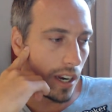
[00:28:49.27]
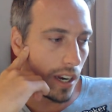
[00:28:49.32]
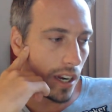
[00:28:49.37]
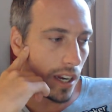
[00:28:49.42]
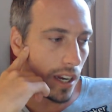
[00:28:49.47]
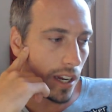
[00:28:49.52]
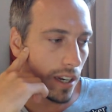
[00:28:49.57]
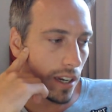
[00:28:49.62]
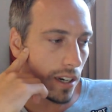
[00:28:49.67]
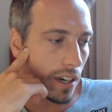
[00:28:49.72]

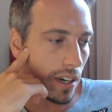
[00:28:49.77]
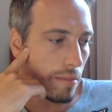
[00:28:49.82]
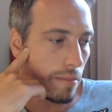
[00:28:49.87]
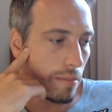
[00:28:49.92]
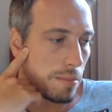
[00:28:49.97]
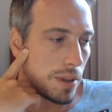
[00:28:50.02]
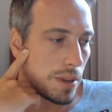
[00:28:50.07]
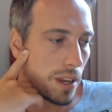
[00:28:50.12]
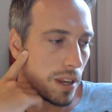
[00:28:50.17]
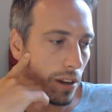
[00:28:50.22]
And I
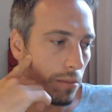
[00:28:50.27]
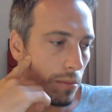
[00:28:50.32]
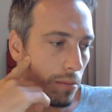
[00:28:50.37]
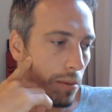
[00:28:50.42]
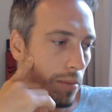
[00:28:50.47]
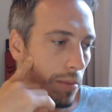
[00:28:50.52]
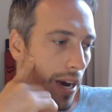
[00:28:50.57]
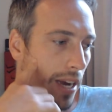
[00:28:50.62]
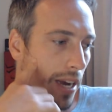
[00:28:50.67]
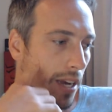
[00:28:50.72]
might be a little
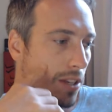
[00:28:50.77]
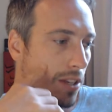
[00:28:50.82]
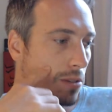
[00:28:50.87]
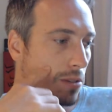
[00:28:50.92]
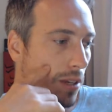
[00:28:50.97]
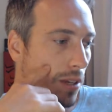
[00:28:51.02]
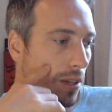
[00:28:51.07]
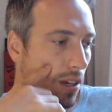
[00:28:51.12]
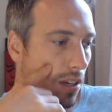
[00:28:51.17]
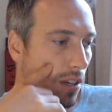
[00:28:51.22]
bit
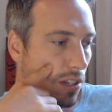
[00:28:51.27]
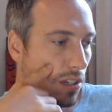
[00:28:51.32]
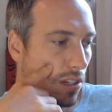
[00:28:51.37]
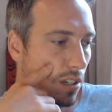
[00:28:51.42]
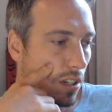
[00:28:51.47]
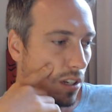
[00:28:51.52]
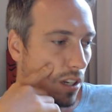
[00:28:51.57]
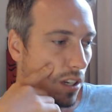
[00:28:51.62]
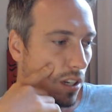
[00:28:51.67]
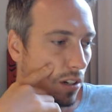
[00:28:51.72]
biased
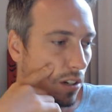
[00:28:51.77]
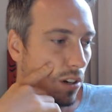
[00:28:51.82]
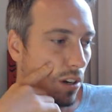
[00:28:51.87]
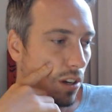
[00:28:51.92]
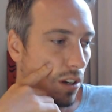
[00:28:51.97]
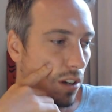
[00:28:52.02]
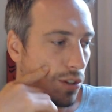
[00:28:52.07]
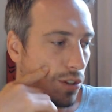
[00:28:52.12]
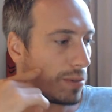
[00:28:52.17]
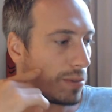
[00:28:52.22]
because it
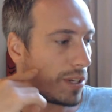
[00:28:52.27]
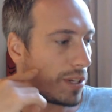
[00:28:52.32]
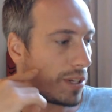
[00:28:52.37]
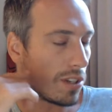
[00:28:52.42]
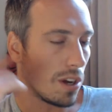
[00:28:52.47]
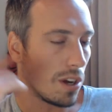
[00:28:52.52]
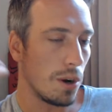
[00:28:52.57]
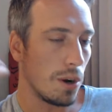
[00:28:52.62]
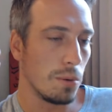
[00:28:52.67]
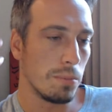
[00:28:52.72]
could also be
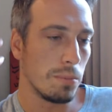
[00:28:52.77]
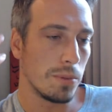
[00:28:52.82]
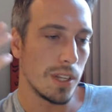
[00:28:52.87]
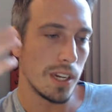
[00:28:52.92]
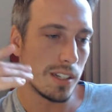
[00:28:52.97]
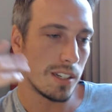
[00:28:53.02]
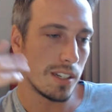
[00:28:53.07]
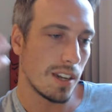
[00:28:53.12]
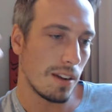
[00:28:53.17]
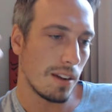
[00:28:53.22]
just hope
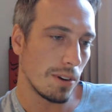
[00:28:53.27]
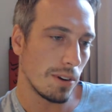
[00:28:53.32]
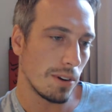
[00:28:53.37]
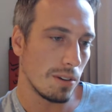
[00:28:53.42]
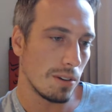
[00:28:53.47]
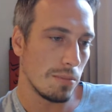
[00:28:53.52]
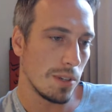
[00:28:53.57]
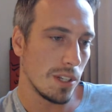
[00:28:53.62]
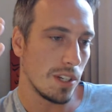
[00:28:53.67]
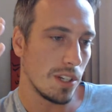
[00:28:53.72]
that it's never
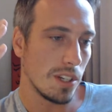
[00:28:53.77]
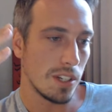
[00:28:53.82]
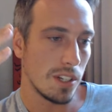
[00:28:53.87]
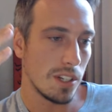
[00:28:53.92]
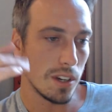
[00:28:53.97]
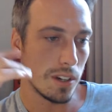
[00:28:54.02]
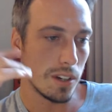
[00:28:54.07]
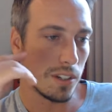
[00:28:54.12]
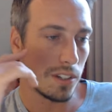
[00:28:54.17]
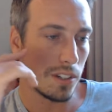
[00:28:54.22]
gonna be
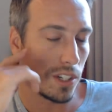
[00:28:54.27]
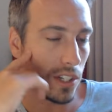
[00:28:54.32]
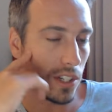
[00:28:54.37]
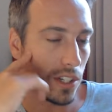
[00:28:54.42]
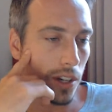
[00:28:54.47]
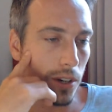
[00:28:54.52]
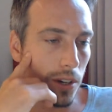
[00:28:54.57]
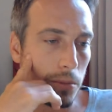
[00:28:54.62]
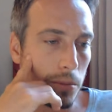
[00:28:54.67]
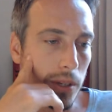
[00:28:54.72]

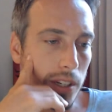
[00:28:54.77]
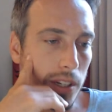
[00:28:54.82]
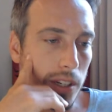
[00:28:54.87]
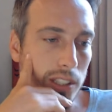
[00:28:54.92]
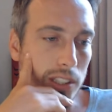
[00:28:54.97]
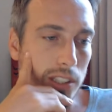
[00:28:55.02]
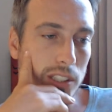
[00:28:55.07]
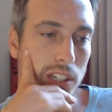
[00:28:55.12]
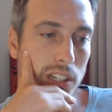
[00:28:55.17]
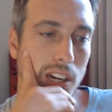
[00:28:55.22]
GTO
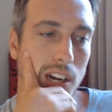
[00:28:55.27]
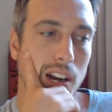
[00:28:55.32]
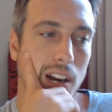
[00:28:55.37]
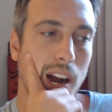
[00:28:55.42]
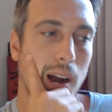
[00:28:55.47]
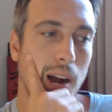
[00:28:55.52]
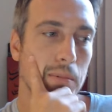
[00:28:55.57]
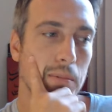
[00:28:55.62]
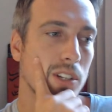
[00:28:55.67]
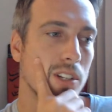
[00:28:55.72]
because
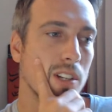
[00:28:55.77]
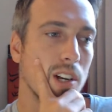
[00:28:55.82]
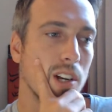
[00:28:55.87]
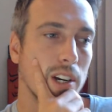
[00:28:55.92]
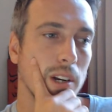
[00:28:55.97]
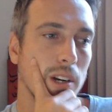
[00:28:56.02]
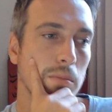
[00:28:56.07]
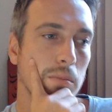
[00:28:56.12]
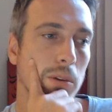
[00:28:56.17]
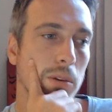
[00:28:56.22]
I'm just
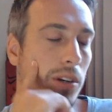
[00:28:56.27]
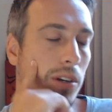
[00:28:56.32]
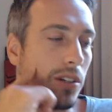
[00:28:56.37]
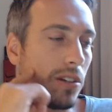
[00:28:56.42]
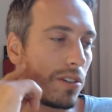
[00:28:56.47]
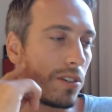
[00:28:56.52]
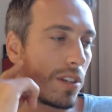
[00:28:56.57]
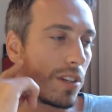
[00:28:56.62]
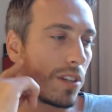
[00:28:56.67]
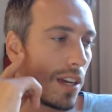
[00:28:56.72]
not gonna be one
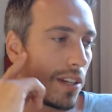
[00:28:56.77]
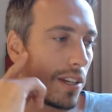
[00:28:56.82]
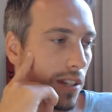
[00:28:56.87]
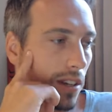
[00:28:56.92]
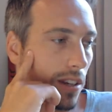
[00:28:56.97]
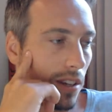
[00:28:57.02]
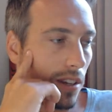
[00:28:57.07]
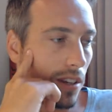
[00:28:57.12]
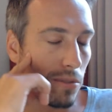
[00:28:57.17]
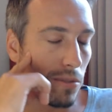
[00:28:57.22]
of those guys
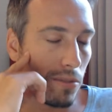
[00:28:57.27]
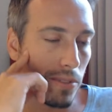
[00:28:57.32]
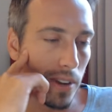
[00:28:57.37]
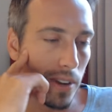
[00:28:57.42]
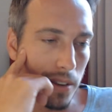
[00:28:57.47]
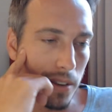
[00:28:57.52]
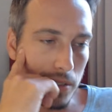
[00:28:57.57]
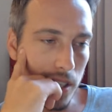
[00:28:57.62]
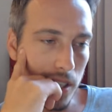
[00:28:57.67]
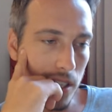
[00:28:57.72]
studying for
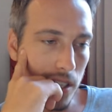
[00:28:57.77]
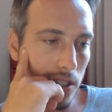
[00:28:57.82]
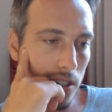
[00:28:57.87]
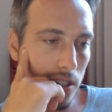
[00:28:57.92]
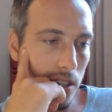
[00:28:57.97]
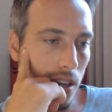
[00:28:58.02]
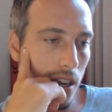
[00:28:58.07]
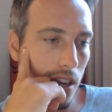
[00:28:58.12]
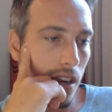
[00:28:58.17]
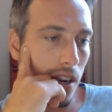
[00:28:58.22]
5
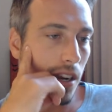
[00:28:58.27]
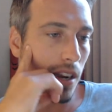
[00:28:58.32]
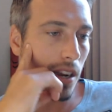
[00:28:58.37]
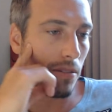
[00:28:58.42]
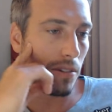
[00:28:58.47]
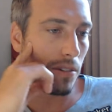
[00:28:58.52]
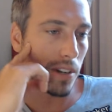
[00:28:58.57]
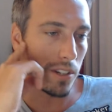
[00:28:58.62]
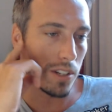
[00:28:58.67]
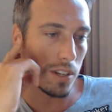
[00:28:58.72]
days
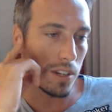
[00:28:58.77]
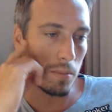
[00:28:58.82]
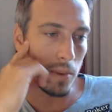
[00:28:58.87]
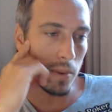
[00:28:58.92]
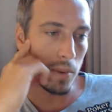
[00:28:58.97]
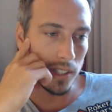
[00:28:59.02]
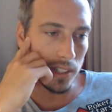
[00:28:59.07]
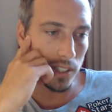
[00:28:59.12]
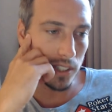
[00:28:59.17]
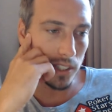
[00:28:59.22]
and running
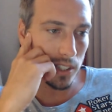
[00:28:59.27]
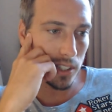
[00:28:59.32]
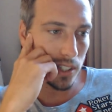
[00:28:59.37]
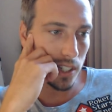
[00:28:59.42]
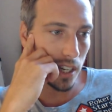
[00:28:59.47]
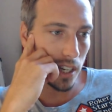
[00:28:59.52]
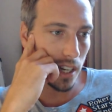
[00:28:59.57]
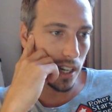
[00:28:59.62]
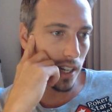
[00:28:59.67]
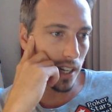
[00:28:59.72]
simulations and
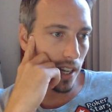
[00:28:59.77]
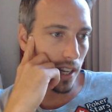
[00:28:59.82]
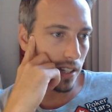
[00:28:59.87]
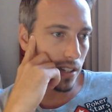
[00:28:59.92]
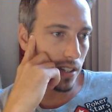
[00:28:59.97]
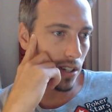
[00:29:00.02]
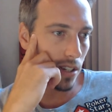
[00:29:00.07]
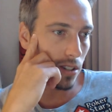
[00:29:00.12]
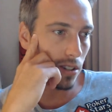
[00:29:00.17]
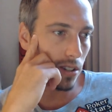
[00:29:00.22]
shit like
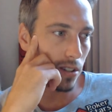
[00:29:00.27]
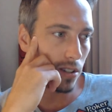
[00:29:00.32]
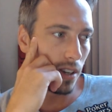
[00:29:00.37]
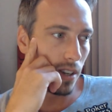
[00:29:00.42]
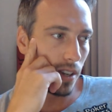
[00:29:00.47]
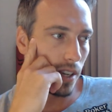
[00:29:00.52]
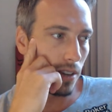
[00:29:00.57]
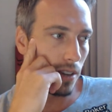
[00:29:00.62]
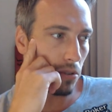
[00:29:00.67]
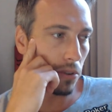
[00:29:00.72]
that. So
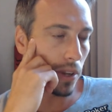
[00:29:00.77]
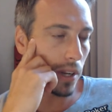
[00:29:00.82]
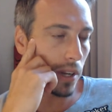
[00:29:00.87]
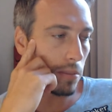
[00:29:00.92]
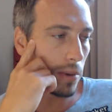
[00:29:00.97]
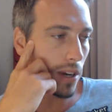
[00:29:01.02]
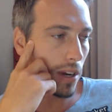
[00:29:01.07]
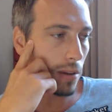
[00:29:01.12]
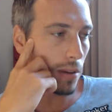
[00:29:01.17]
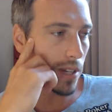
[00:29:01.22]
if it really
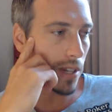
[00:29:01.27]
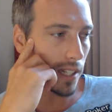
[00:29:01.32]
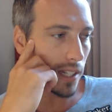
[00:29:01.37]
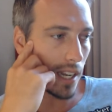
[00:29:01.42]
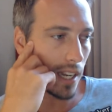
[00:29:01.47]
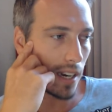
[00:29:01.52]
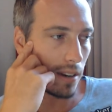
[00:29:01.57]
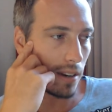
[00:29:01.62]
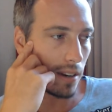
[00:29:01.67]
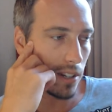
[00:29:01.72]
becomes like
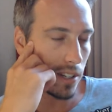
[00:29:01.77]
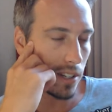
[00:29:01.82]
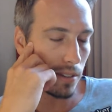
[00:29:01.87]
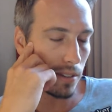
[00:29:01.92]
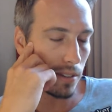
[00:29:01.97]
that, I just